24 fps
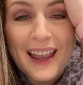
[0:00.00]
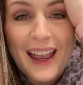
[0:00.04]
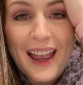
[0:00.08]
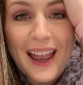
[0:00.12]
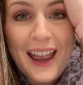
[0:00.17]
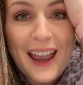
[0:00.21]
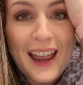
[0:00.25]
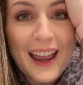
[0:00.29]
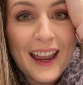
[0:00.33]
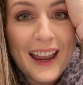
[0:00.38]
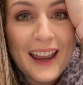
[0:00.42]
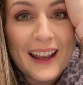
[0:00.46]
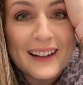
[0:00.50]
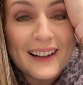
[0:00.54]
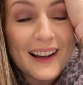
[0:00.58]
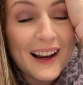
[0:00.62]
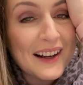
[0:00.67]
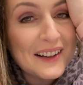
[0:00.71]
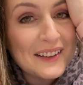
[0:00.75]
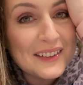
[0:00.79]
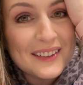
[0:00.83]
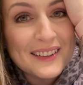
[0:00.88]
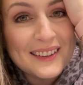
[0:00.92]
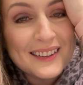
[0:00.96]
and
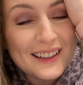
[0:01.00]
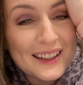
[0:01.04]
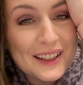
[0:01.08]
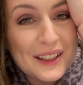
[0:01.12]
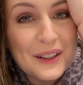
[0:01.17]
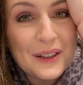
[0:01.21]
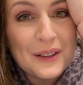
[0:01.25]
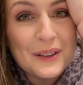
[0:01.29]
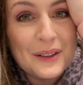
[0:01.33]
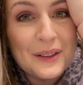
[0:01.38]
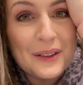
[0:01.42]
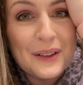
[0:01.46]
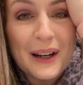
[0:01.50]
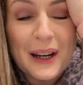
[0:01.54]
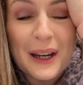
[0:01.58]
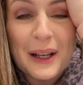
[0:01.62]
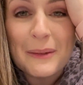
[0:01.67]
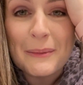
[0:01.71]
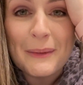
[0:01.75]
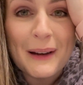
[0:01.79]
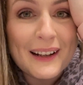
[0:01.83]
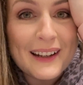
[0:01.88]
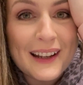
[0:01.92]
I will see you in my